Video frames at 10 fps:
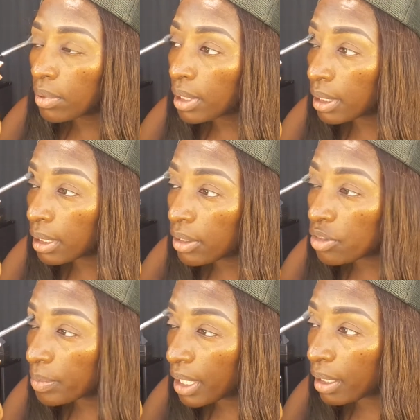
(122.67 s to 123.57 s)
But it
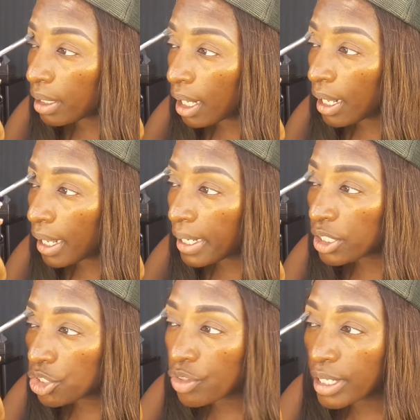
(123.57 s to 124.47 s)
gives me a
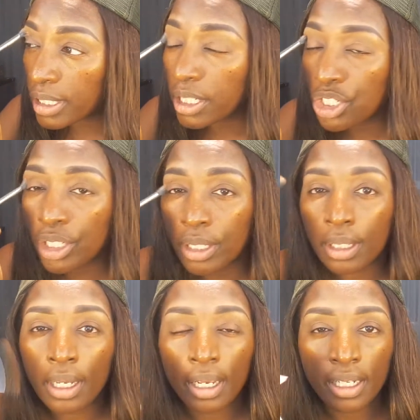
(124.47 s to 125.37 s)
nice
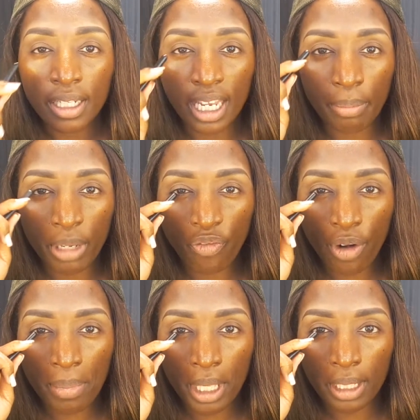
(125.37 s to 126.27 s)
transition to get me
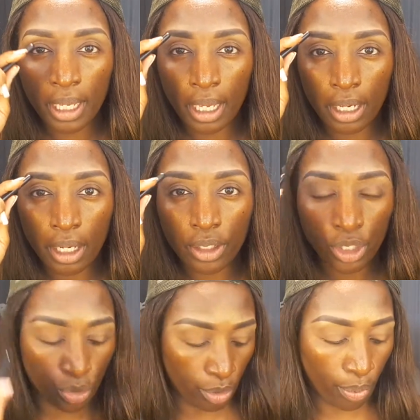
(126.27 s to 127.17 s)
from the lid
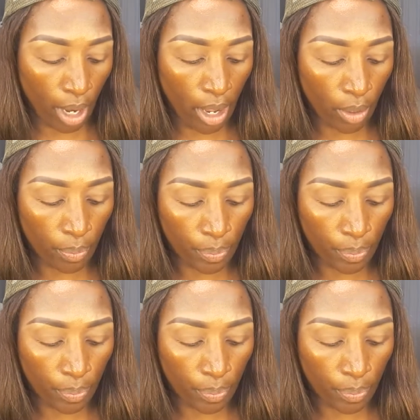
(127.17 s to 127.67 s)
to the brow.